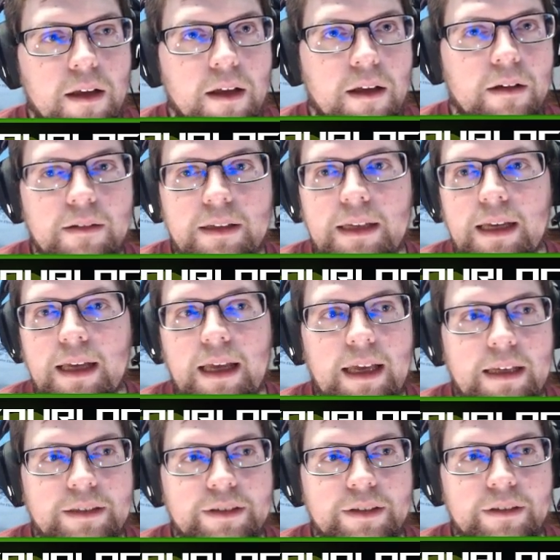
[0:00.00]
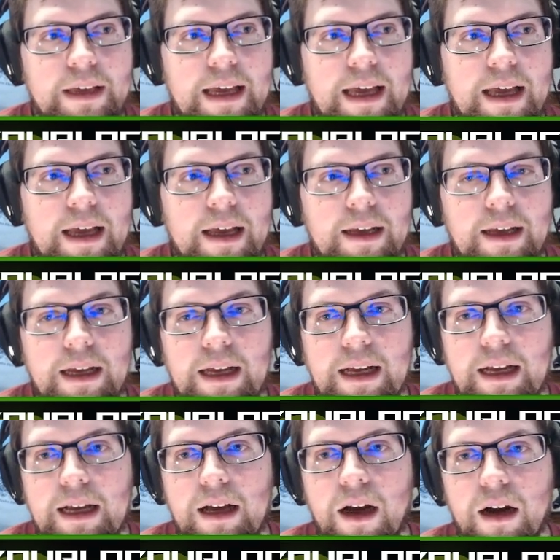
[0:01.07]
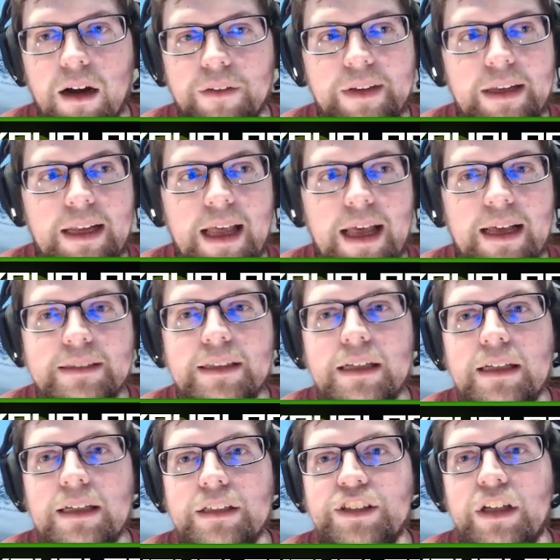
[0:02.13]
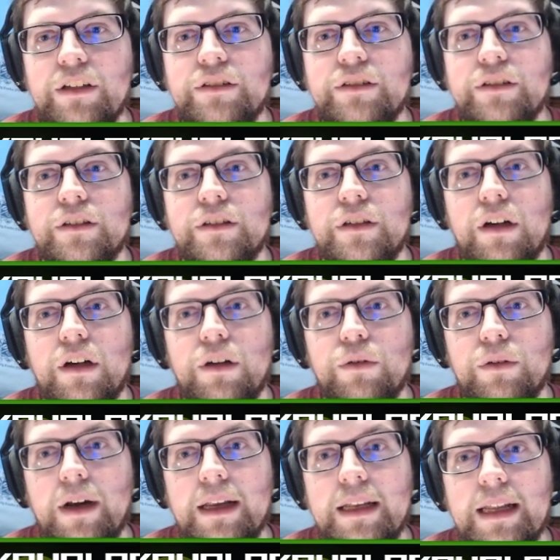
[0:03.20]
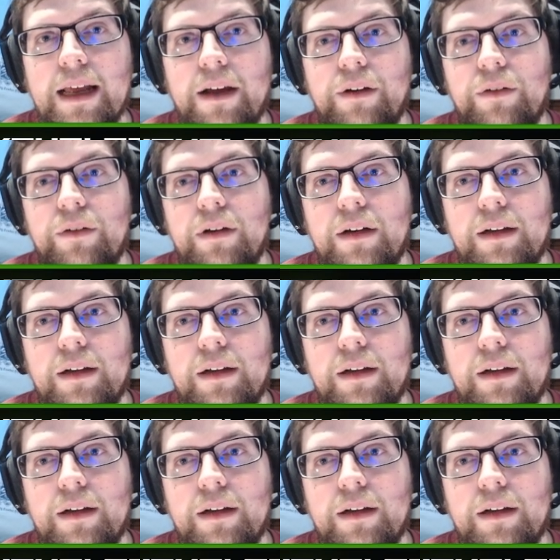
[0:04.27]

Okay, so yeah, Arvin has a shelter right now